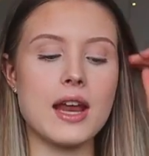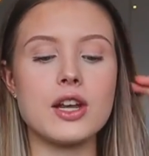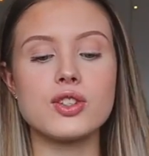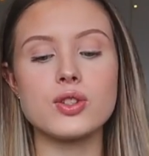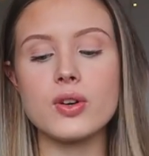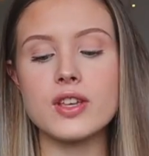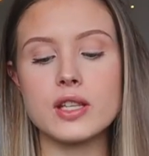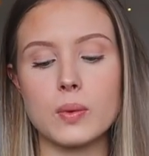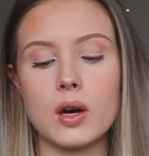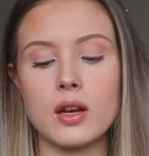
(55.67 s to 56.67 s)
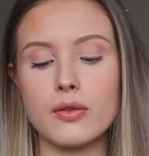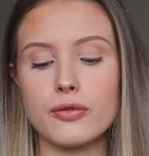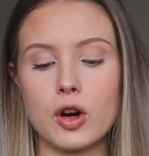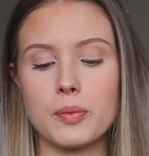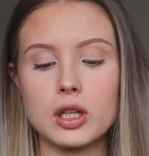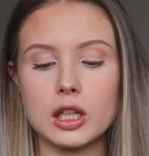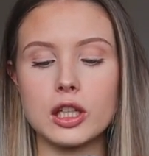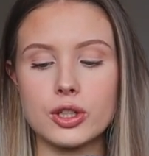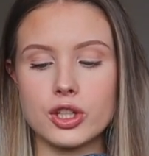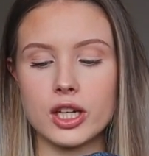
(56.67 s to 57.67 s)
and I saw this one from
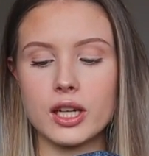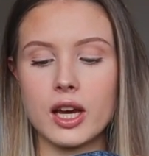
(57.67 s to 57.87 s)
Collusion.